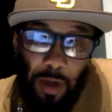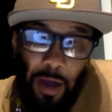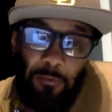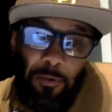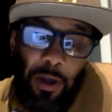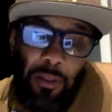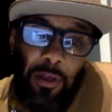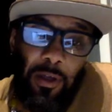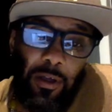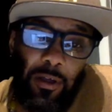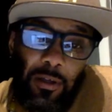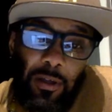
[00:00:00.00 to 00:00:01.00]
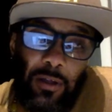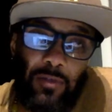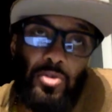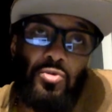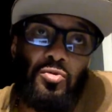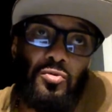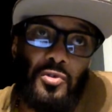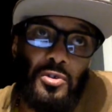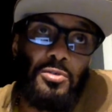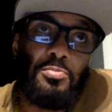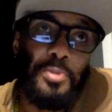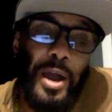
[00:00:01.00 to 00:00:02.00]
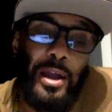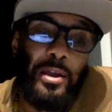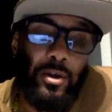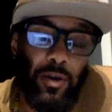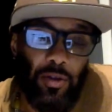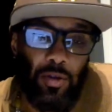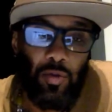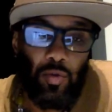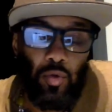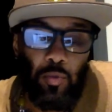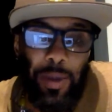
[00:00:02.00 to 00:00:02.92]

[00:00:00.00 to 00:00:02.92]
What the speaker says: I'd rather you should probably go to